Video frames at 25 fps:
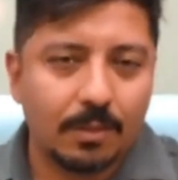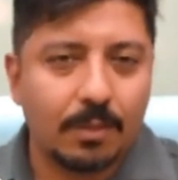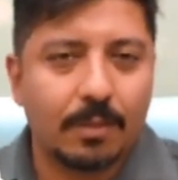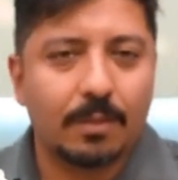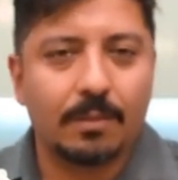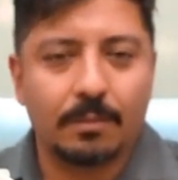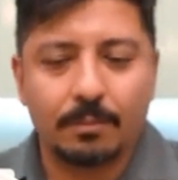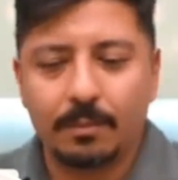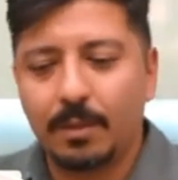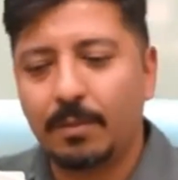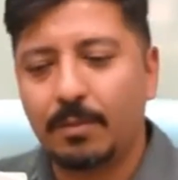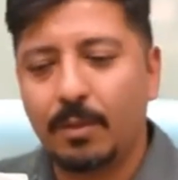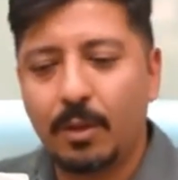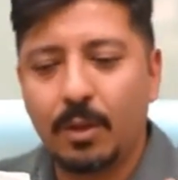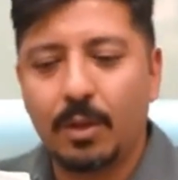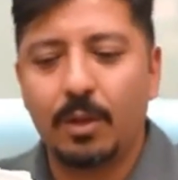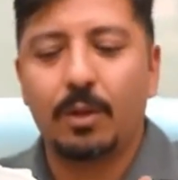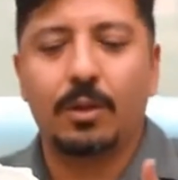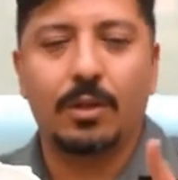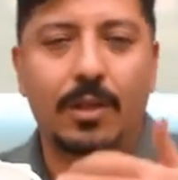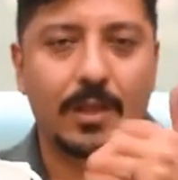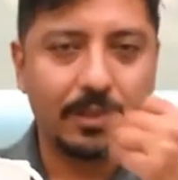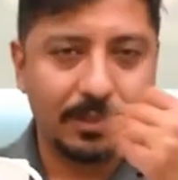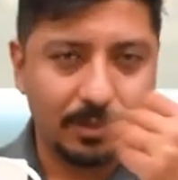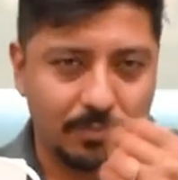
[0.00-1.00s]
Before
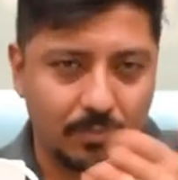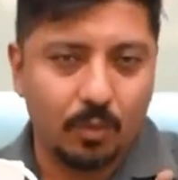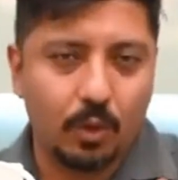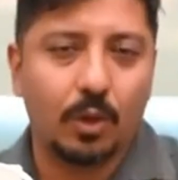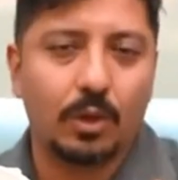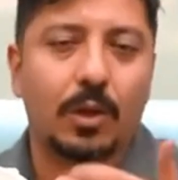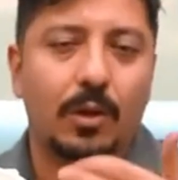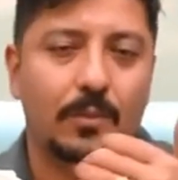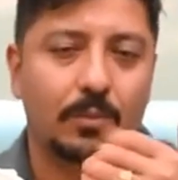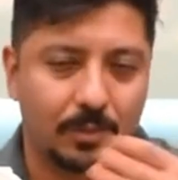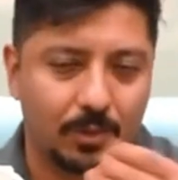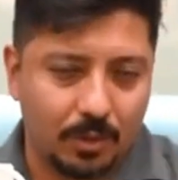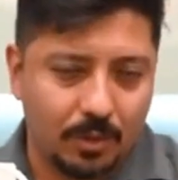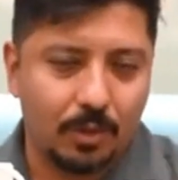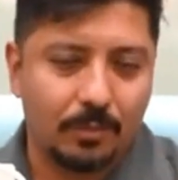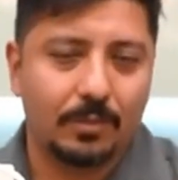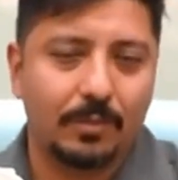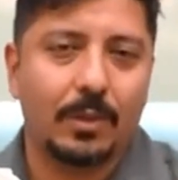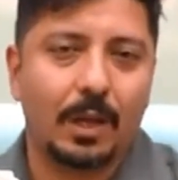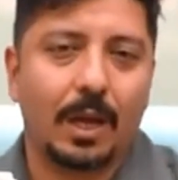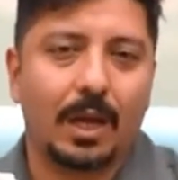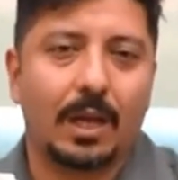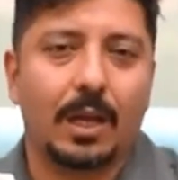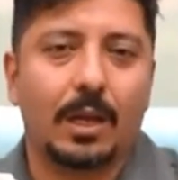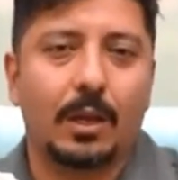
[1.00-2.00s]
using the water
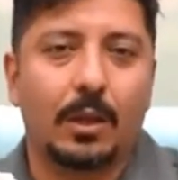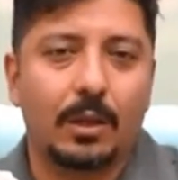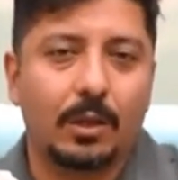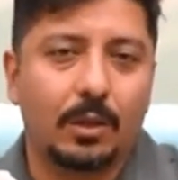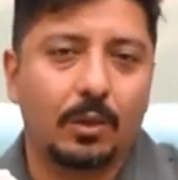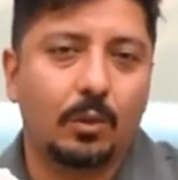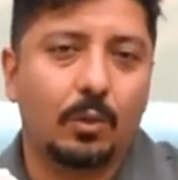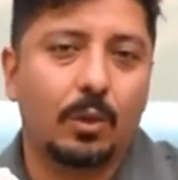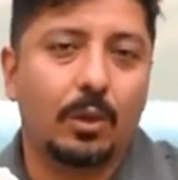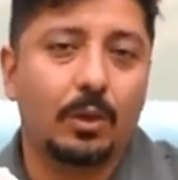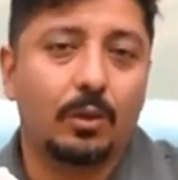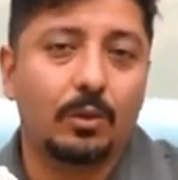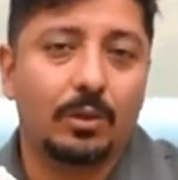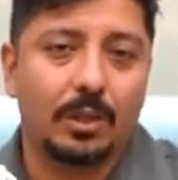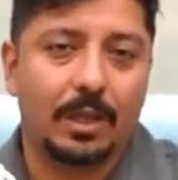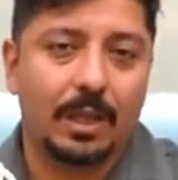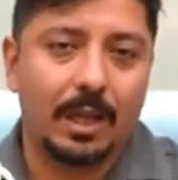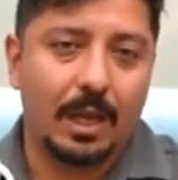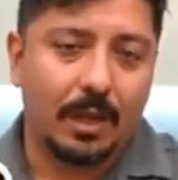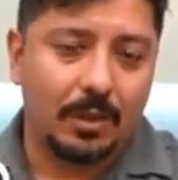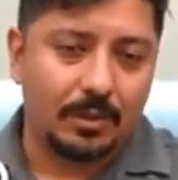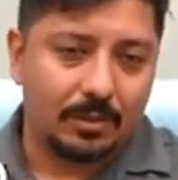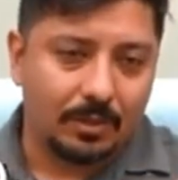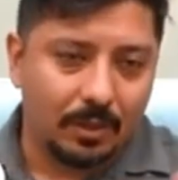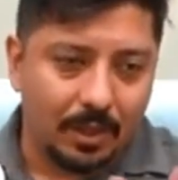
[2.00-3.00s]
purifier, you were using
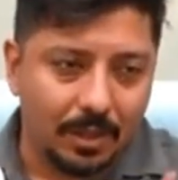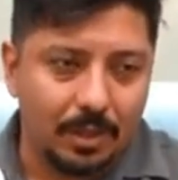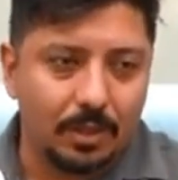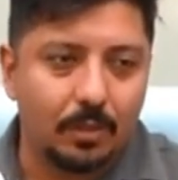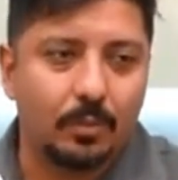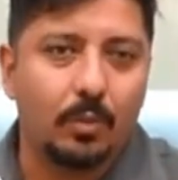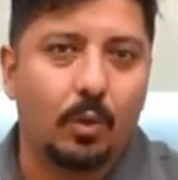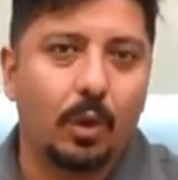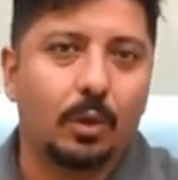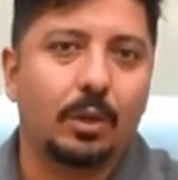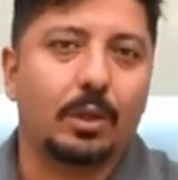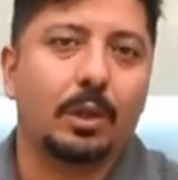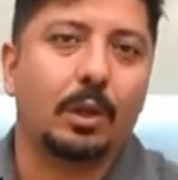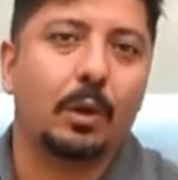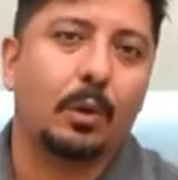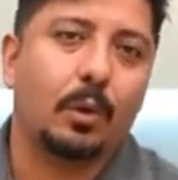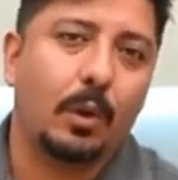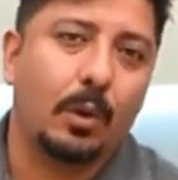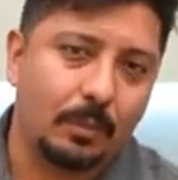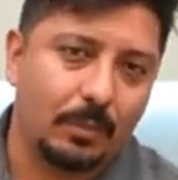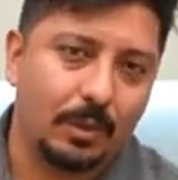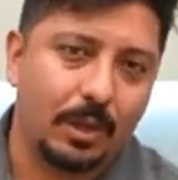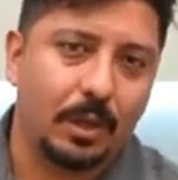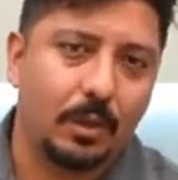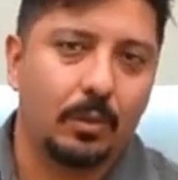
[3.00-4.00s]
untreated water
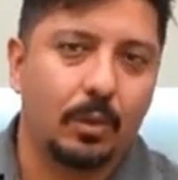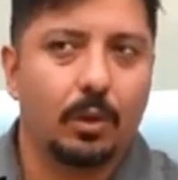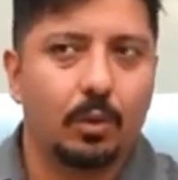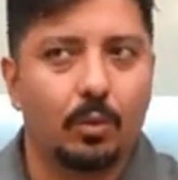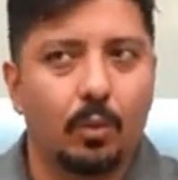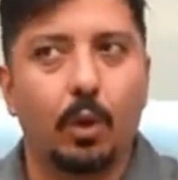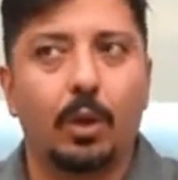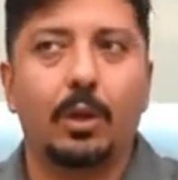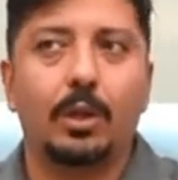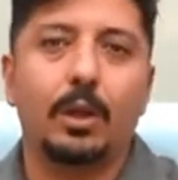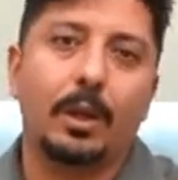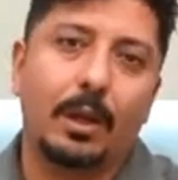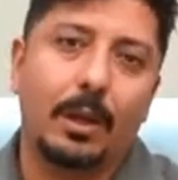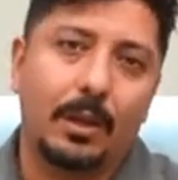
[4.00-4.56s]
or mineral water,